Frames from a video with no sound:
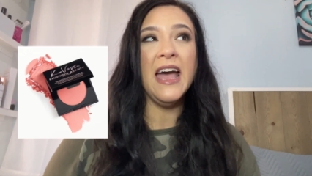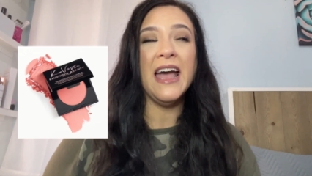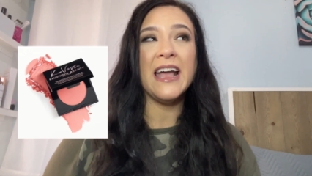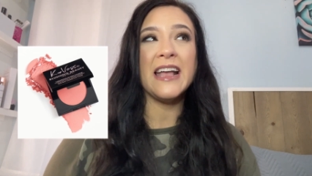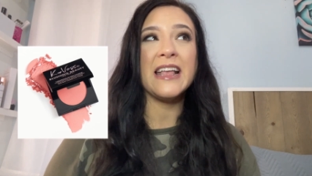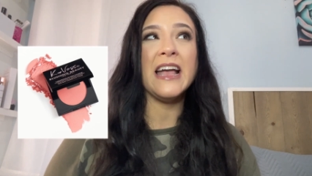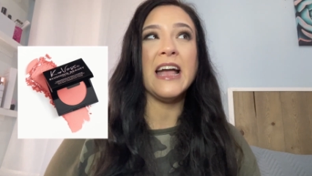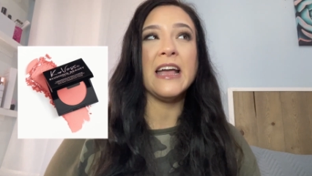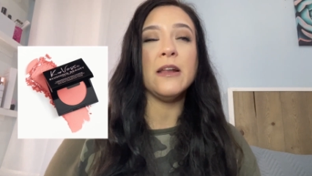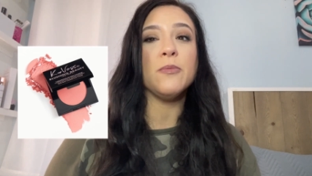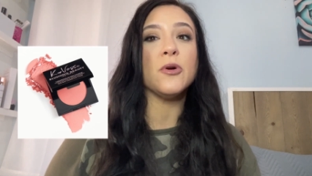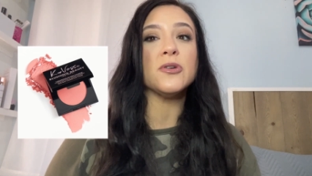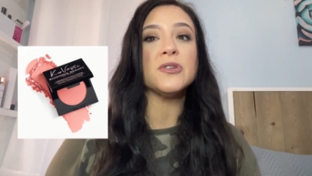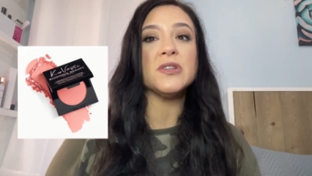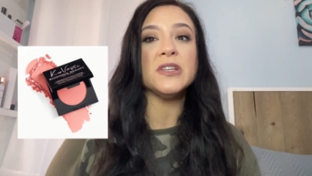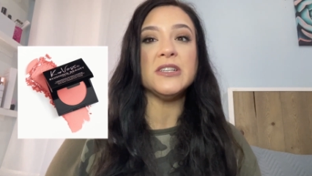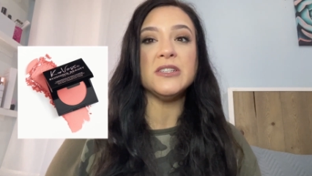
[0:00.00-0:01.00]
I kind of
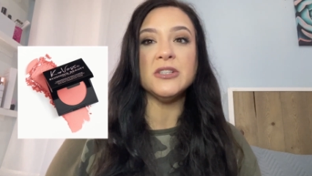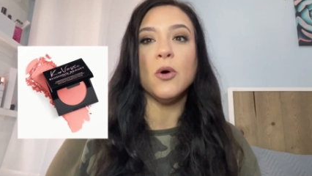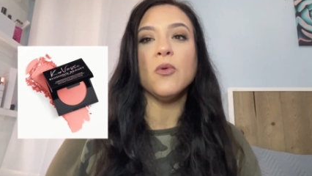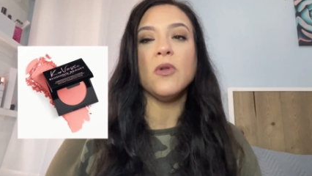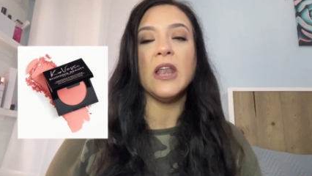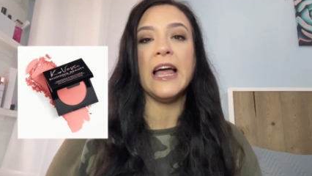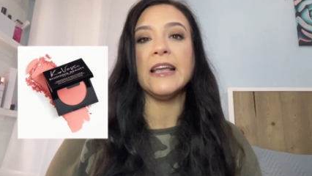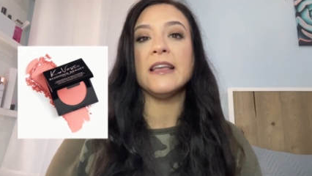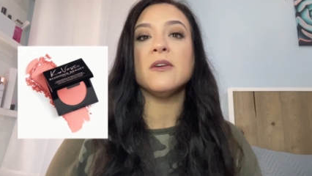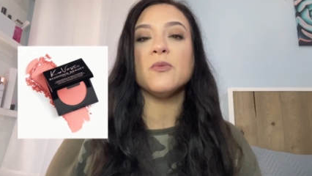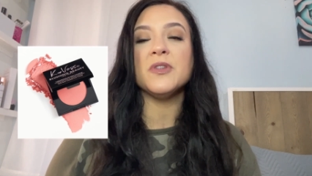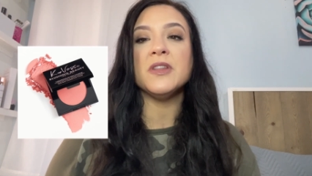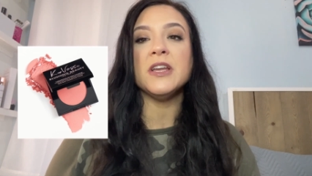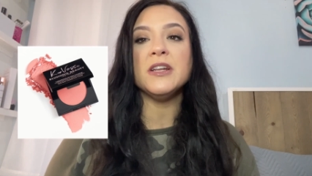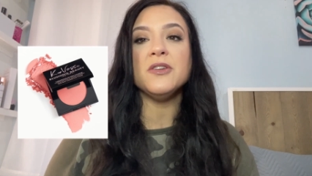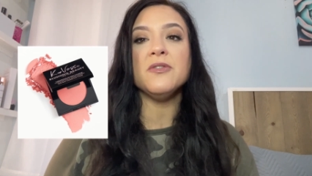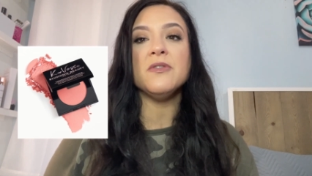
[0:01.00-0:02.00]
personally don't like it when
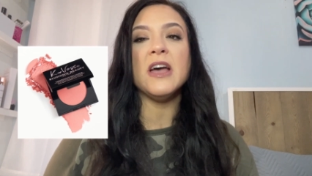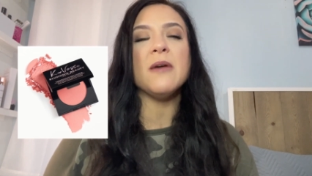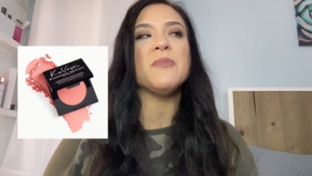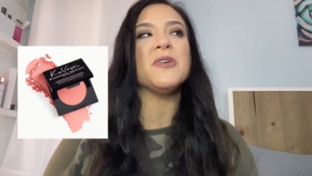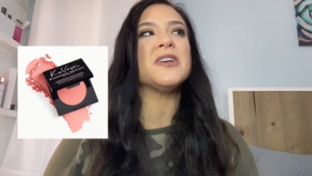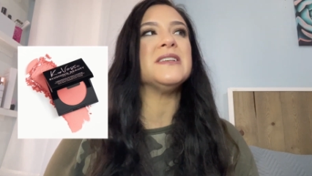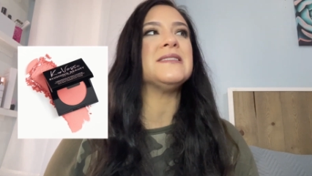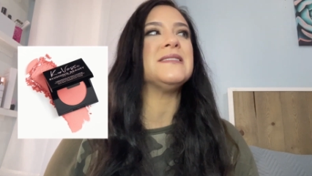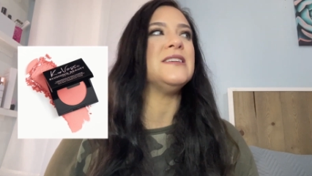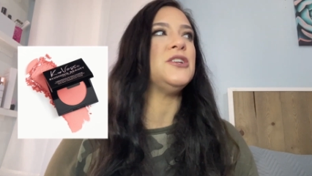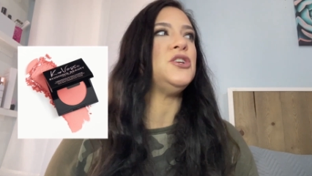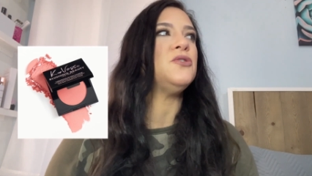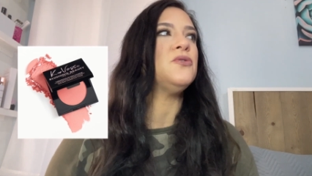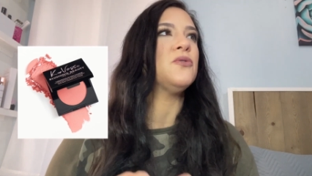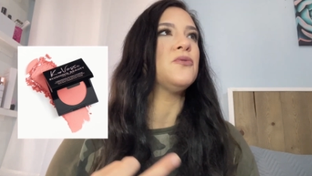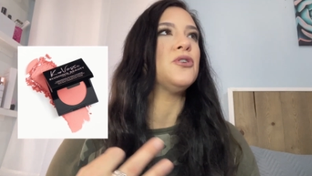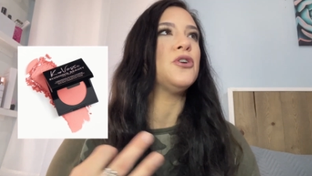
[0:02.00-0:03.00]
they do that because then
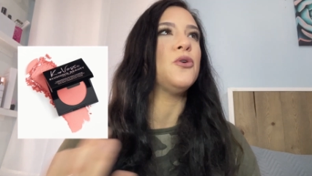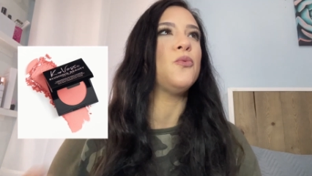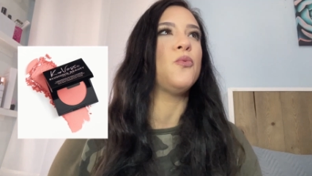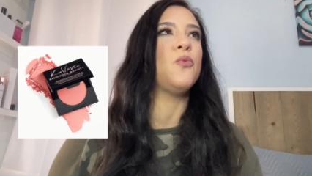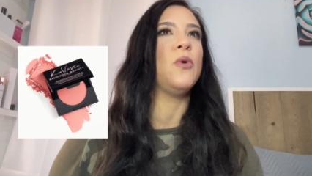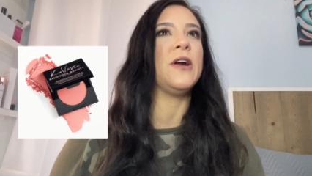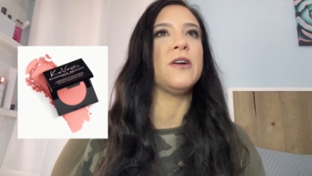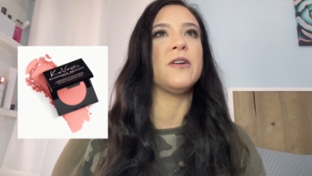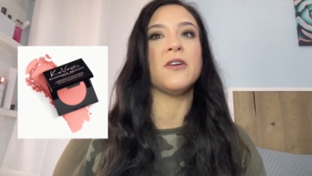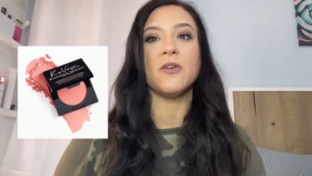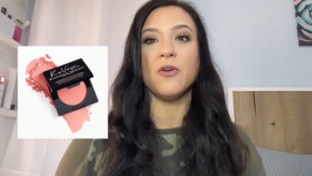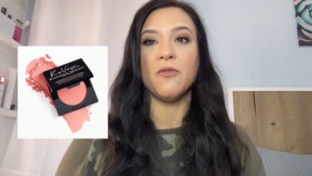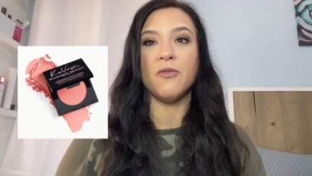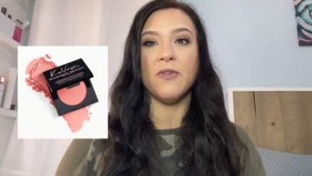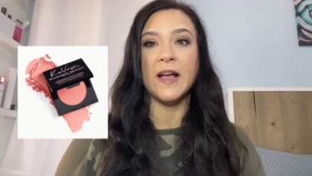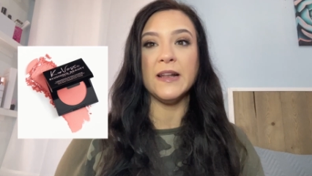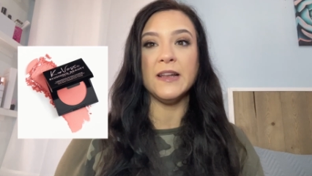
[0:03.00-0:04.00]
you don't know where to go
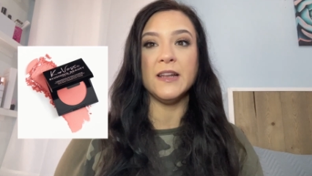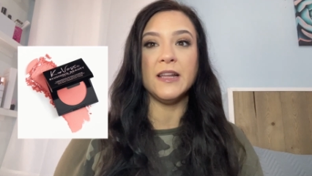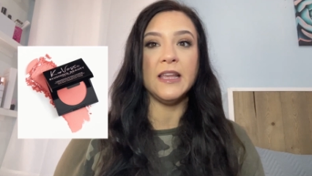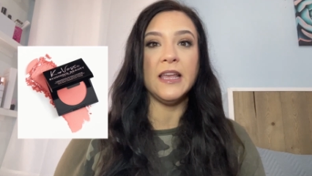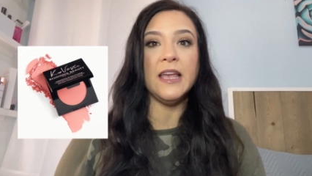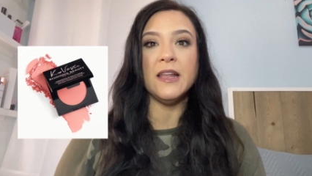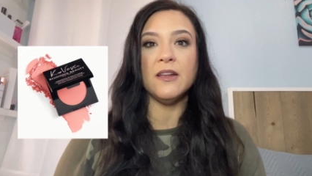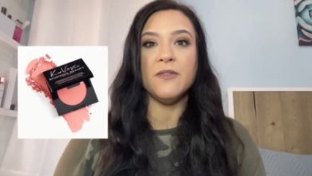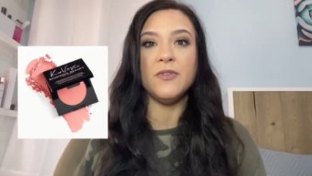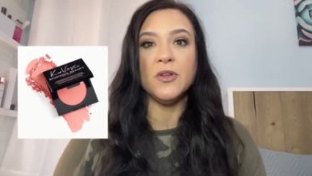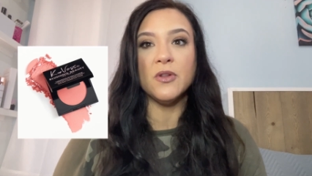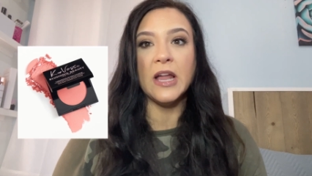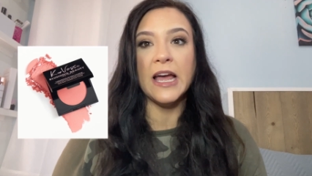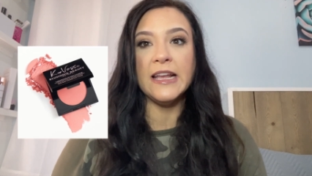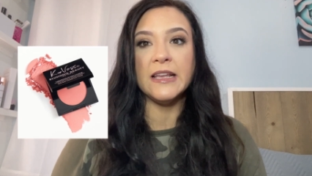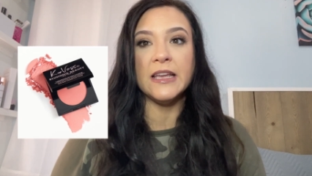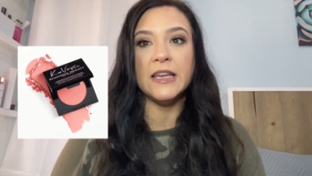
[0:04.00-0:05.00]
find it again if you
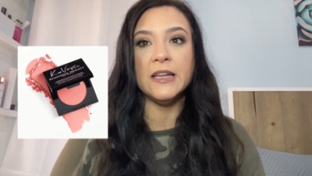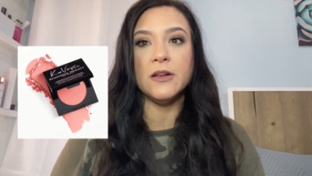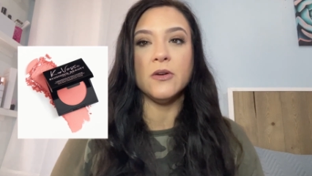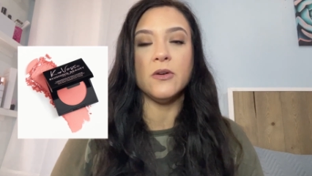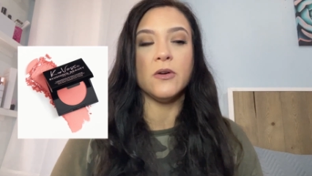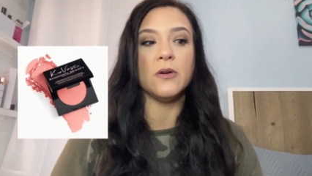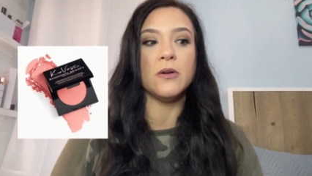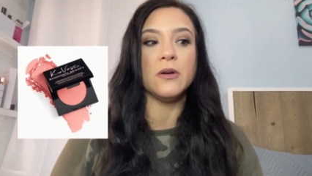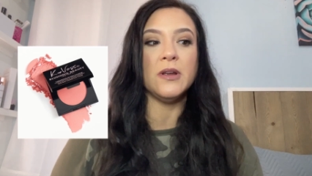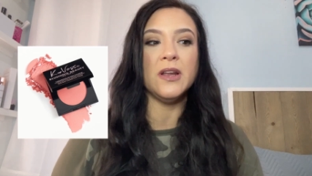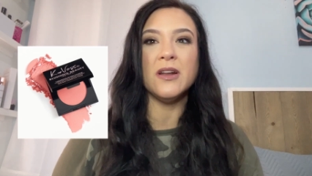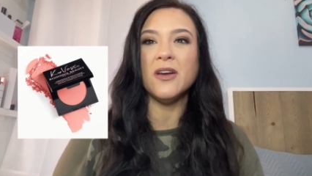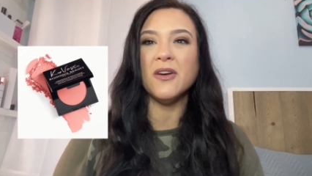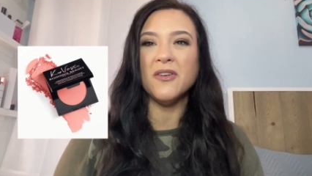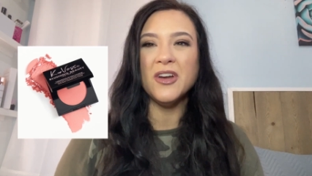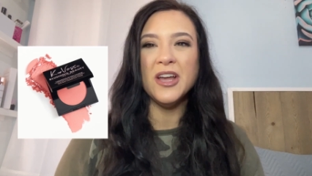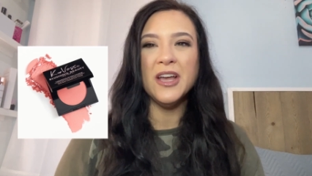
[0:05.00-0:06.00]
like it or, you
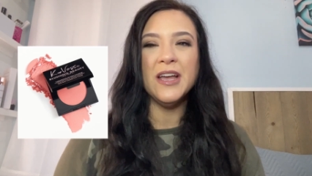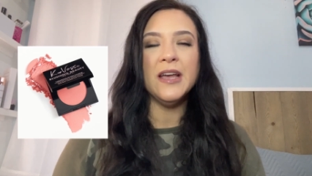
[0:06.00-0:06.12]
know,